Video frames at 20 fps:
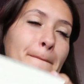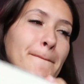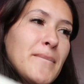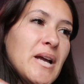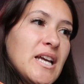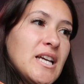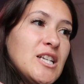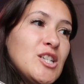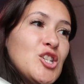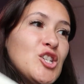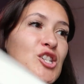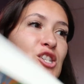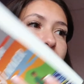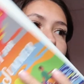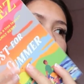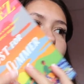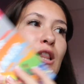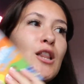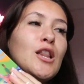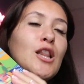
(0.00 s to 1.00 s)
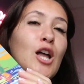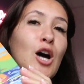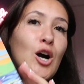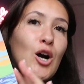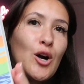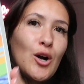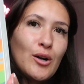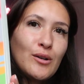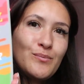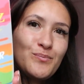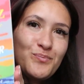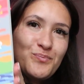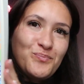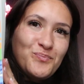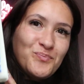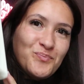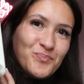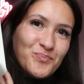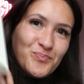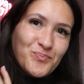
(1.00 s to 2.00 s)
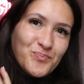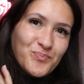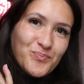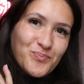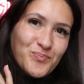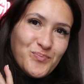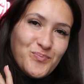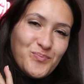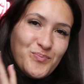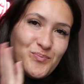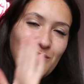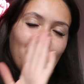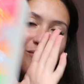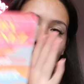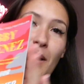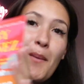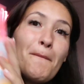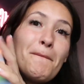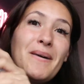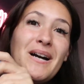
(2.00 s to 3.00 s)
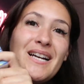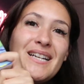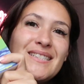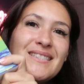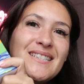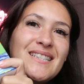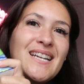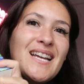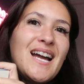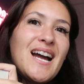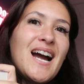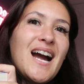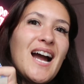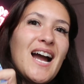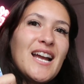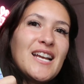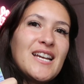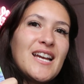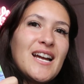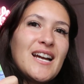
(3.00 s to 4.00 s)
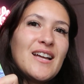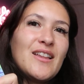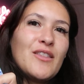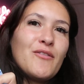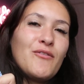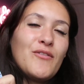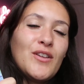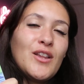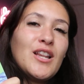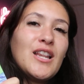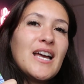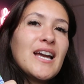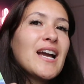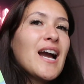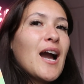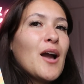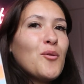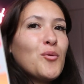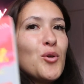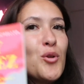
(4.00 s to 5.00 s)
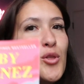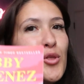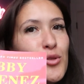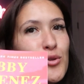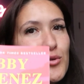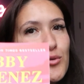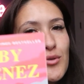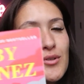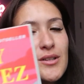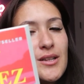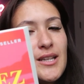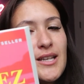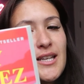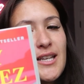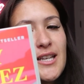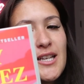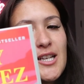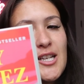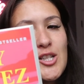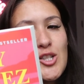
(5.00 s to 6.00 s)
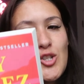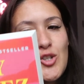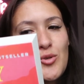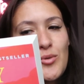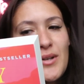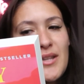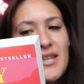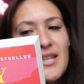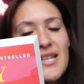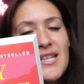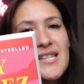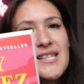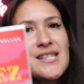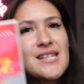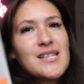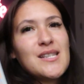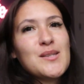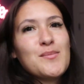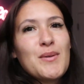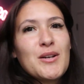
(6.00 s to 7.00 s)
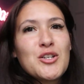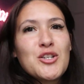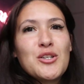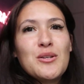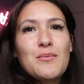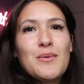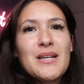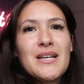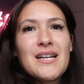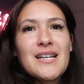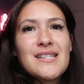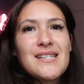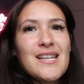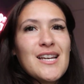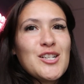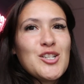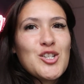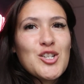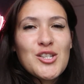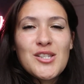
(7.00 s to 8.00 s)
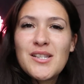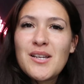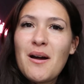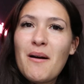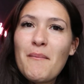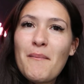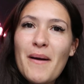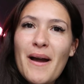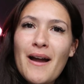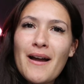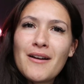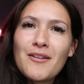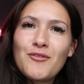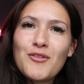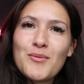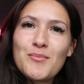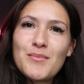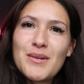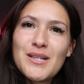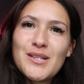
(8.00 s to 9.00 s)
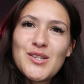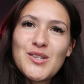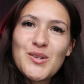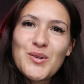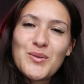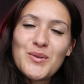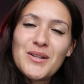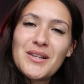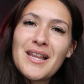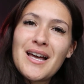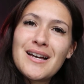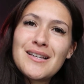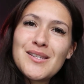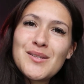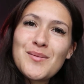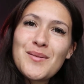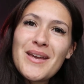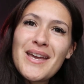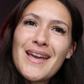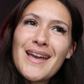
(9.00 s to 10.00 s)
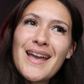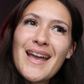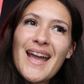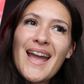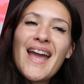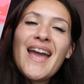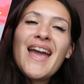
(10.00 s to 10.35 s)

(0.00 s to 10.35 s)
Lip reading: pages long, but I feel like I will thoroughly enjoy this, especially because I just got back from Minnesota last week.